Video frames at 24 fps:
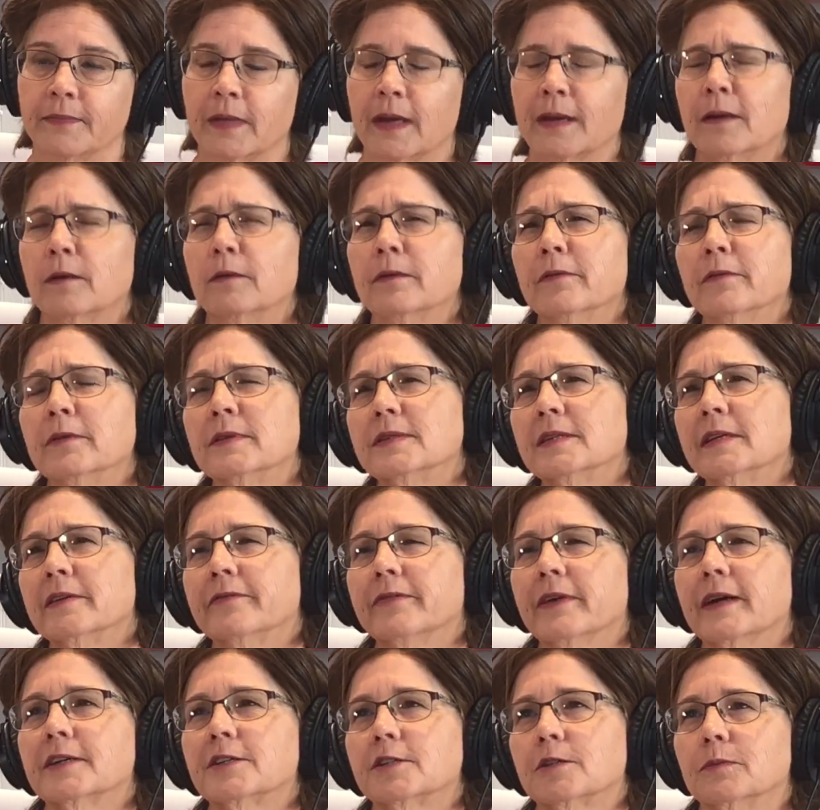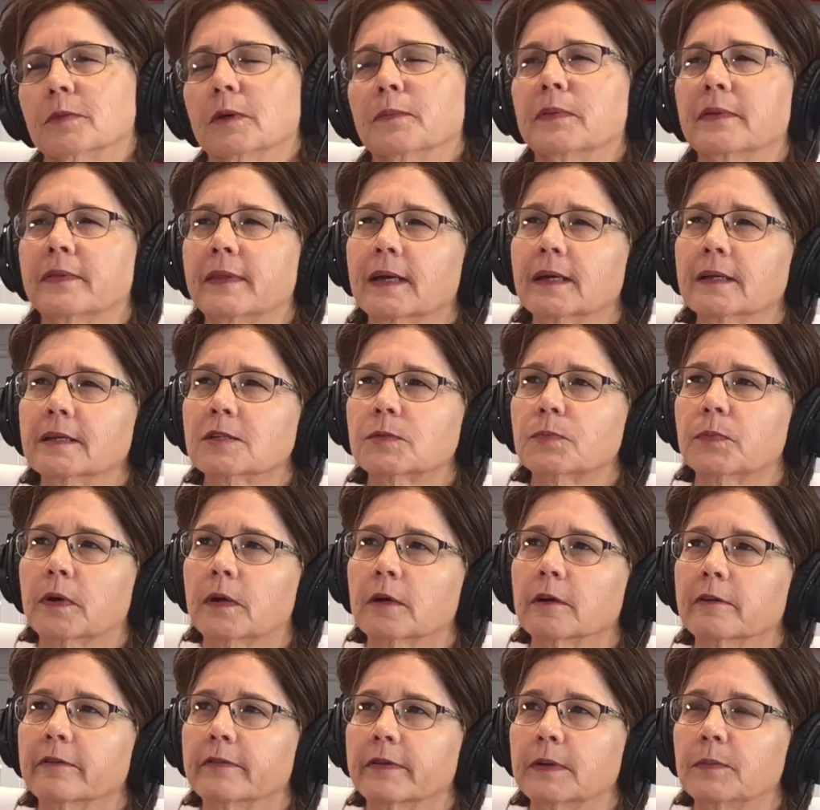I don't want to say fashionable, but that is
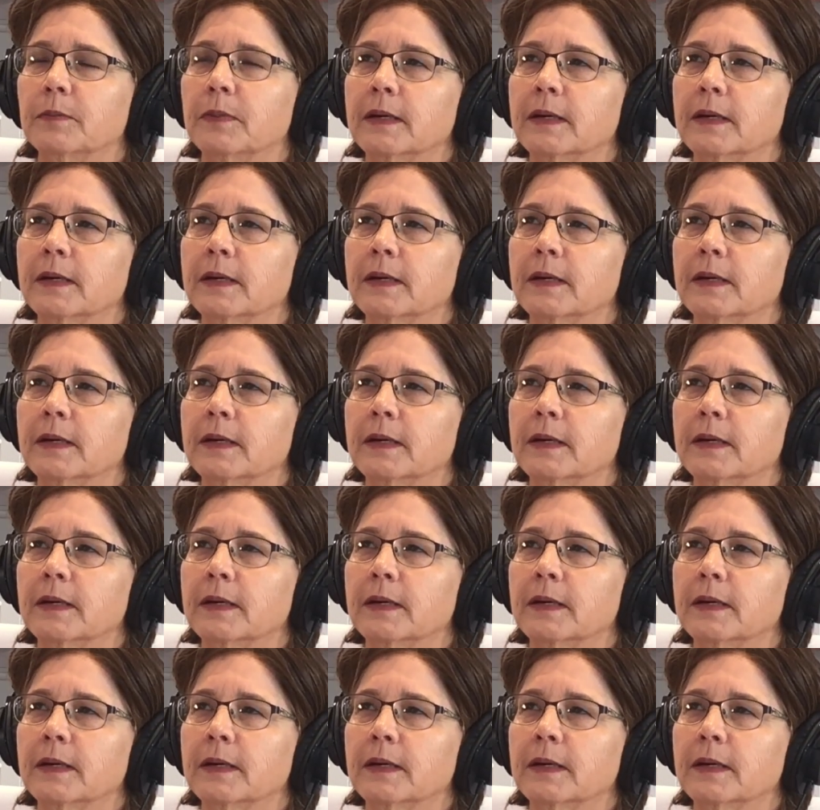part of it.